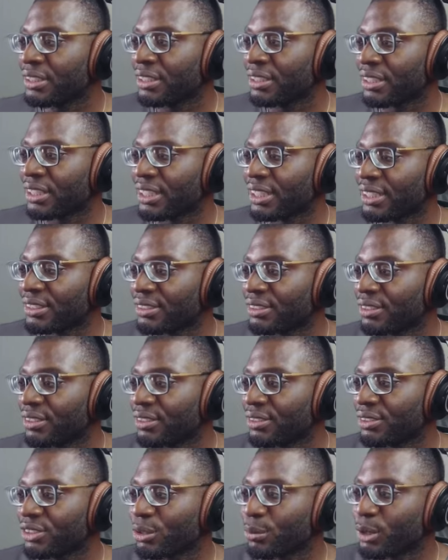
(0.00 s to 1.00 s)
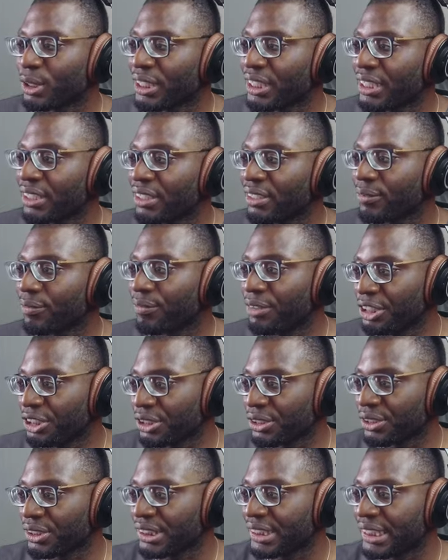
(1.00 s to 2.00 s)
and some other
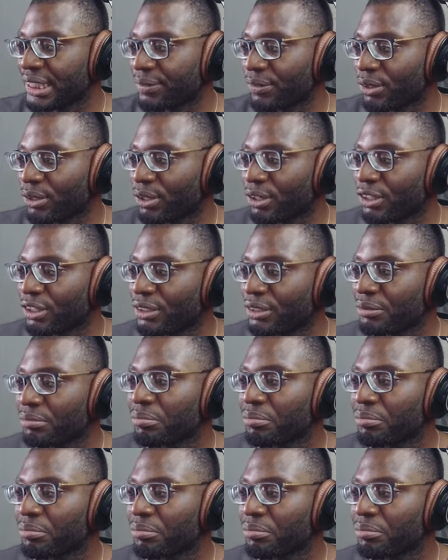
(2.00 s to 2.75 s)
features, they've all